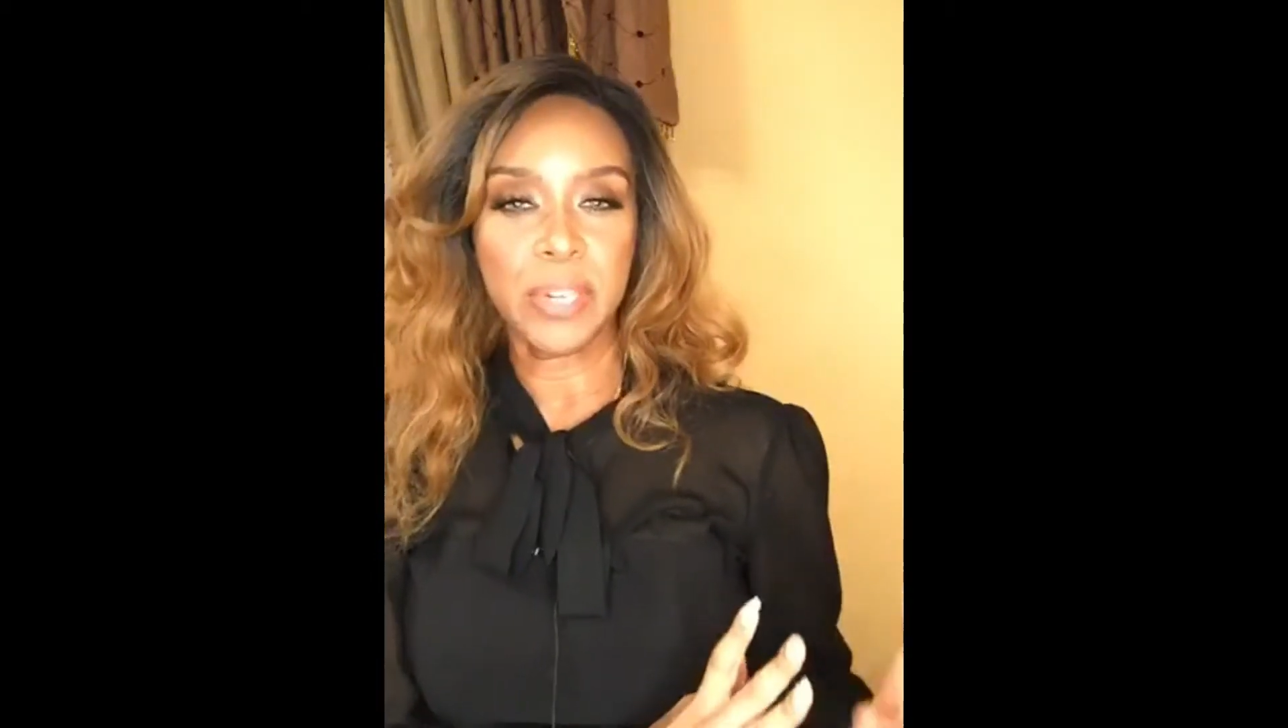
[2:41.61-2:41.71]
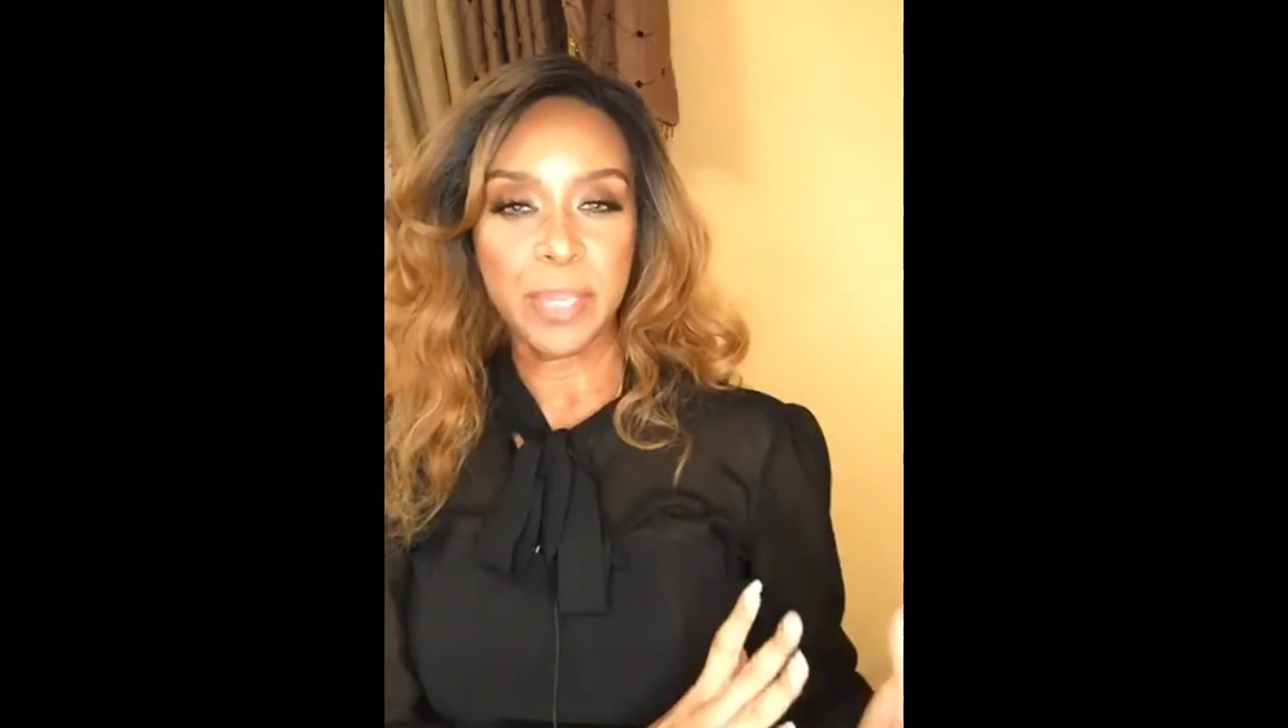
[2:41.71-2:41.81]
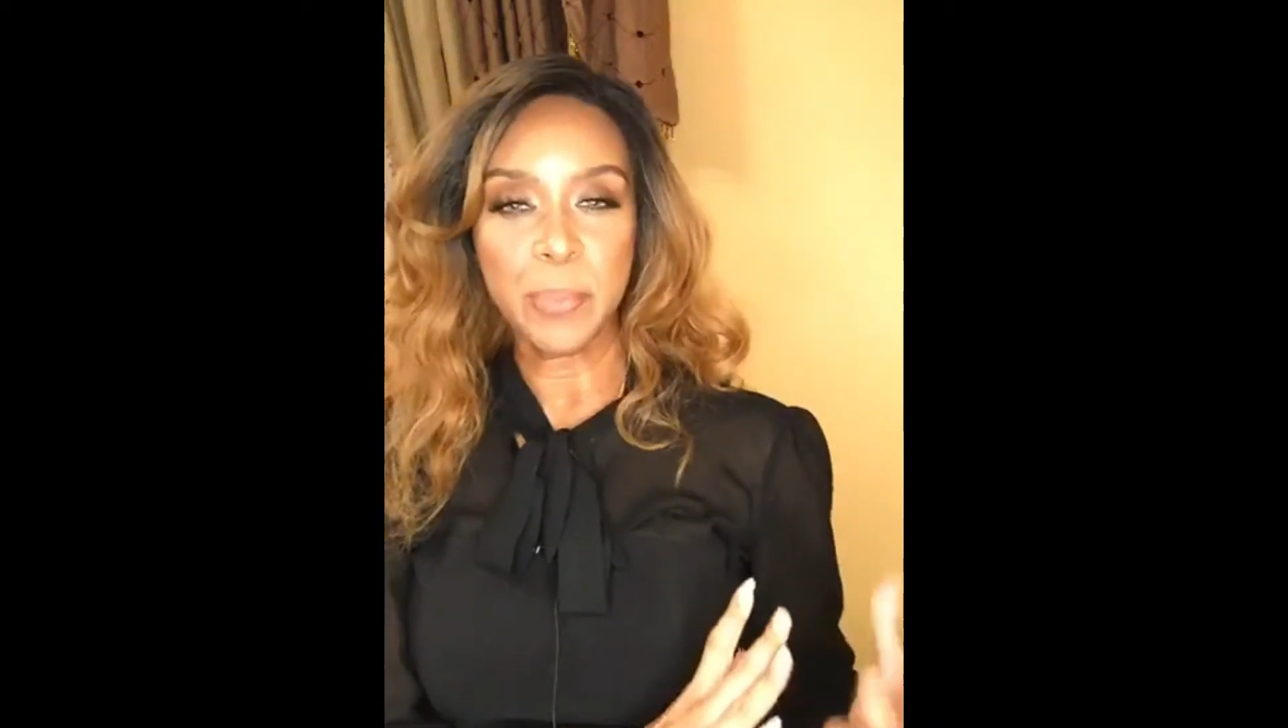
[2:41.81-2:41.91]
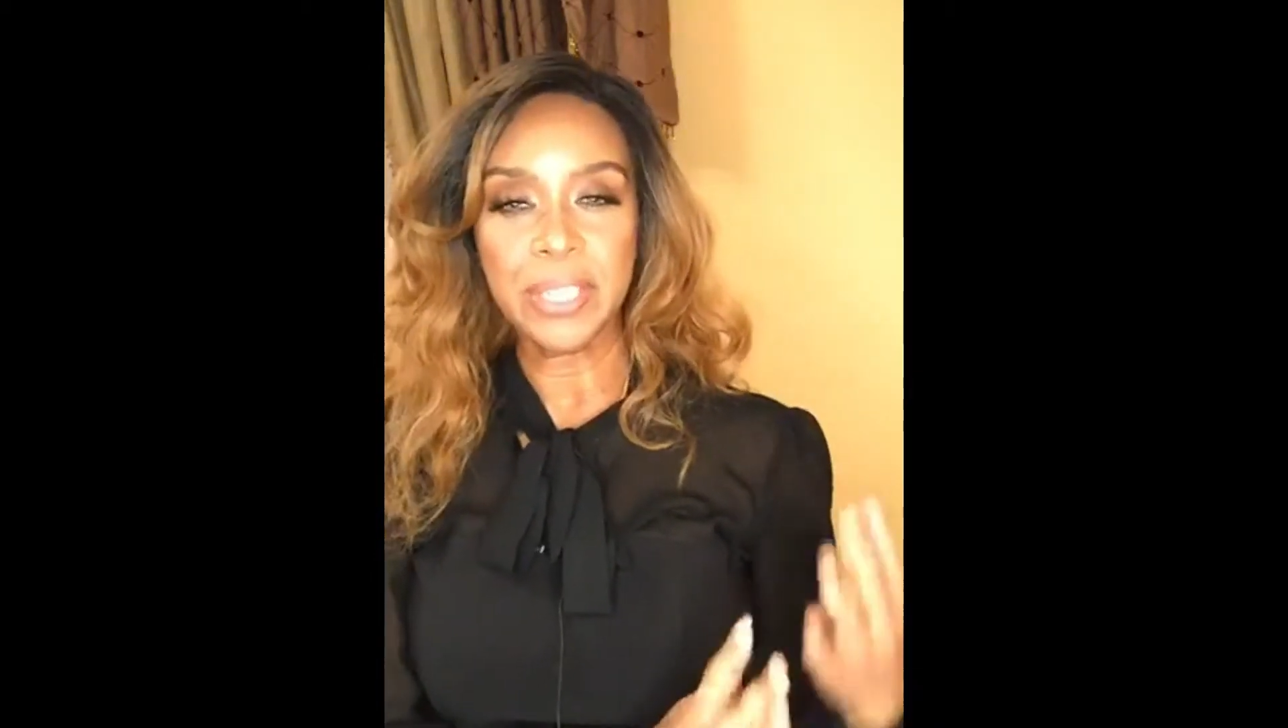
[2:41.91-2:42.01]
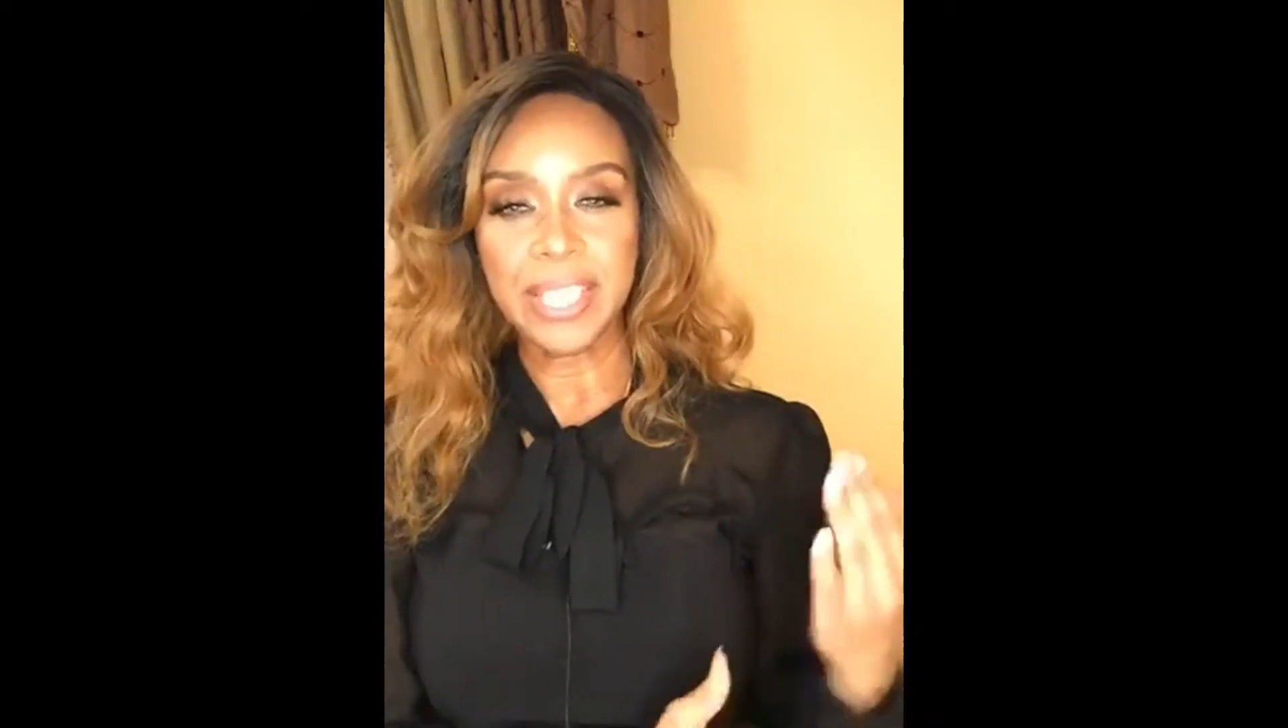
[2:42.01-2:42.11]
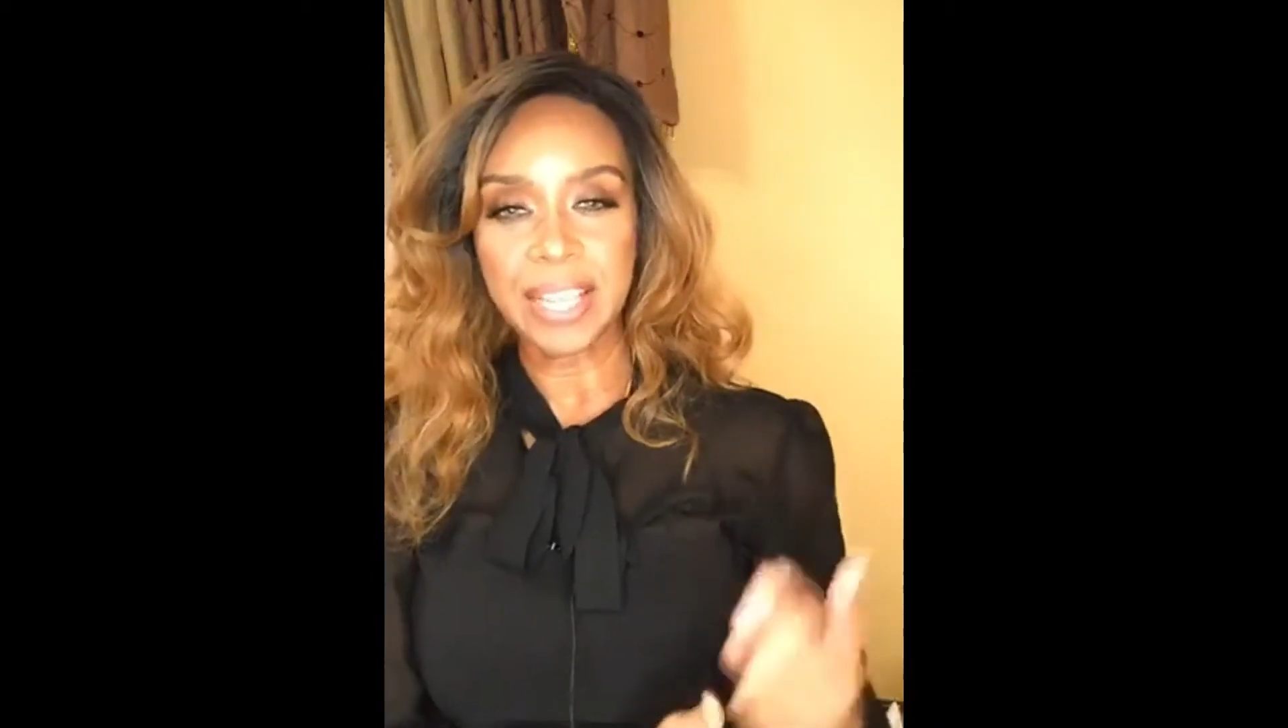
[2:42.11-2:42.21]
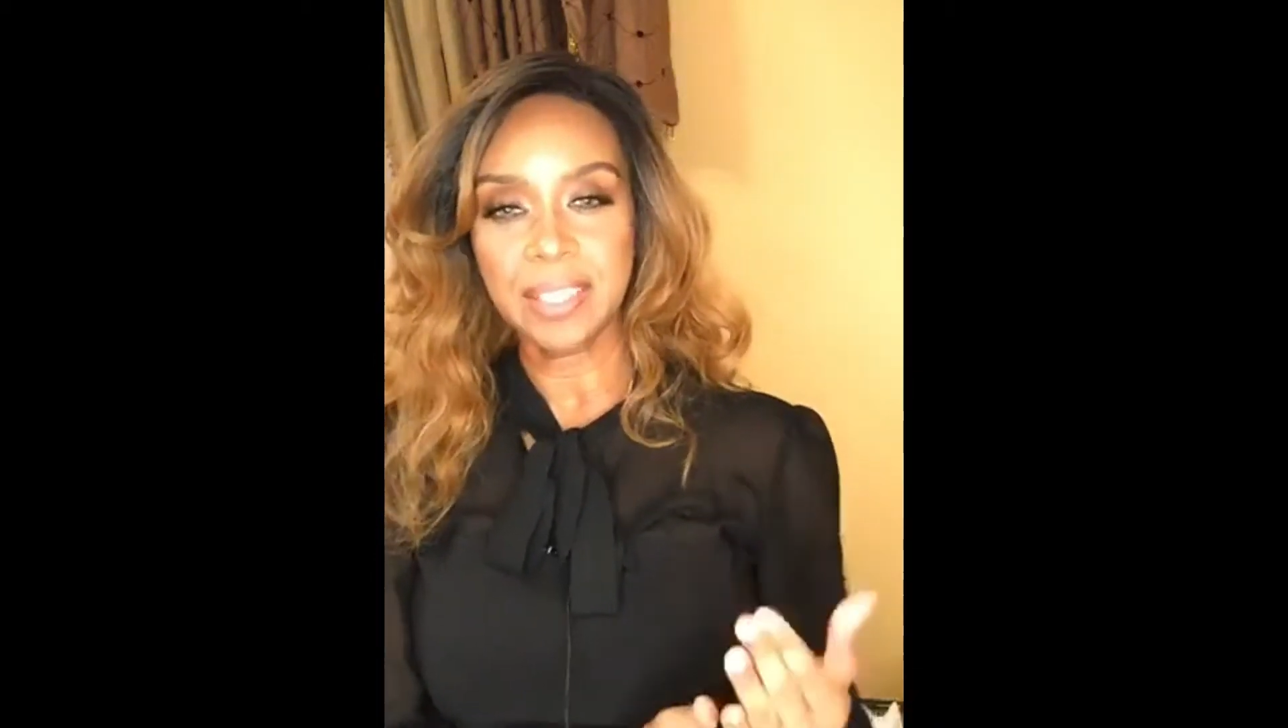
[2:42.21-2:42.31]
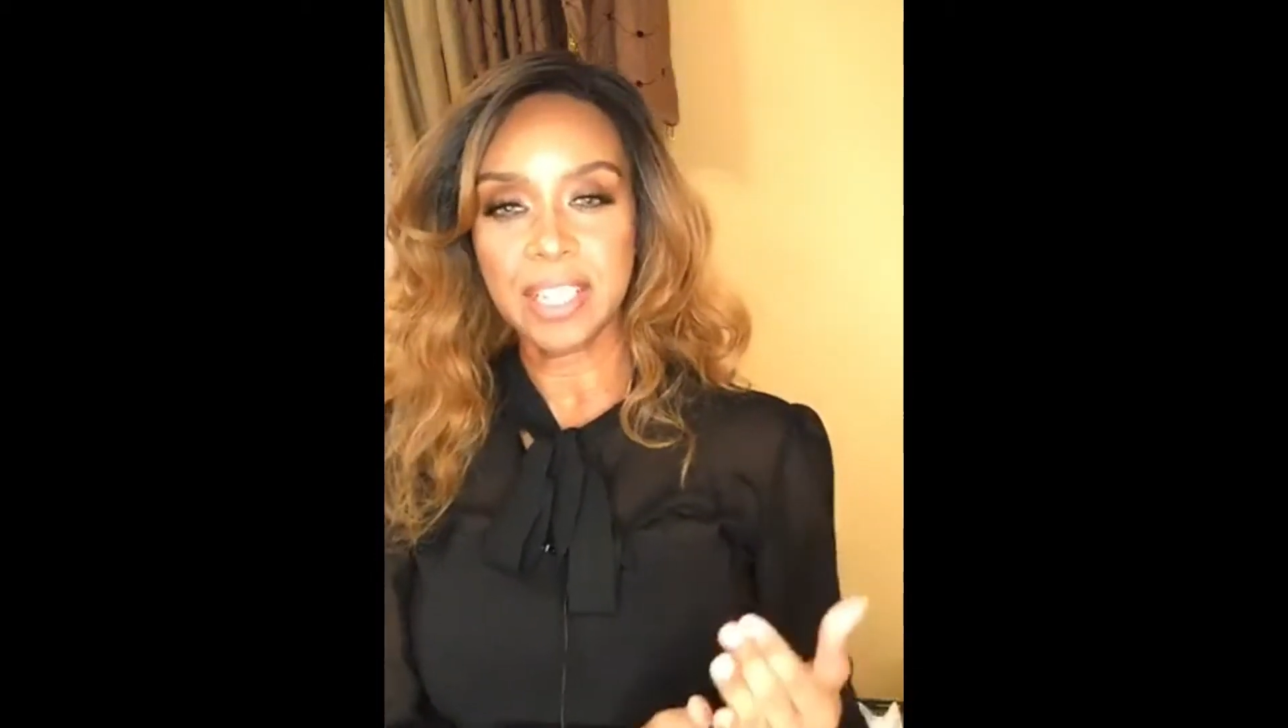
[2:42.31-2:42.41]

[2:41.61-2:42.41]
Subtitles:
really protect